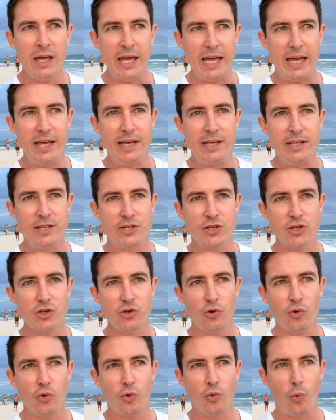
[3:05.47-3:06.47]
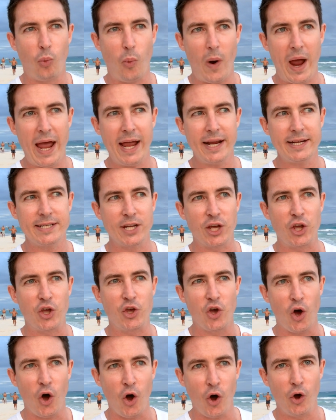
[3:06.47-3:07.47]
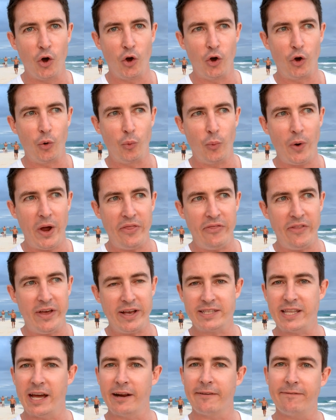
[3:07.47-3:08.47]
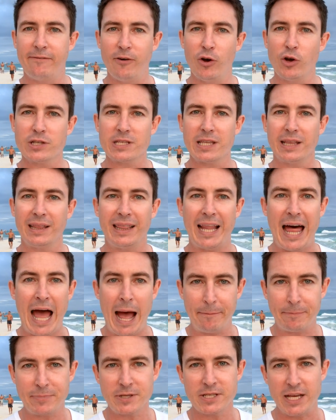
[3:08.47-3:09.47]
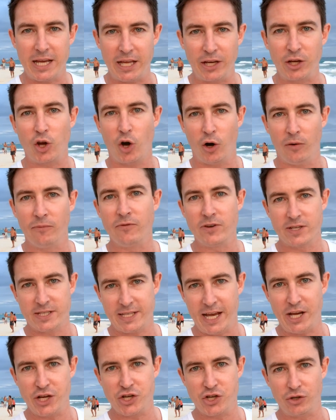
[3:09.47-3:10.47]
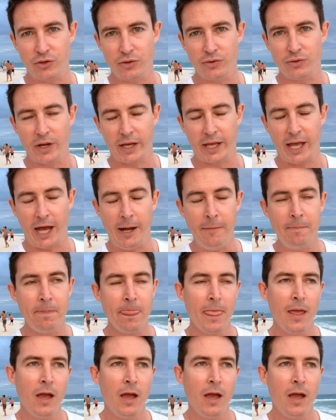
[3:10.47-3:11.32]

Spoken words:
is where to go when there's that first lapse in conversation, okay?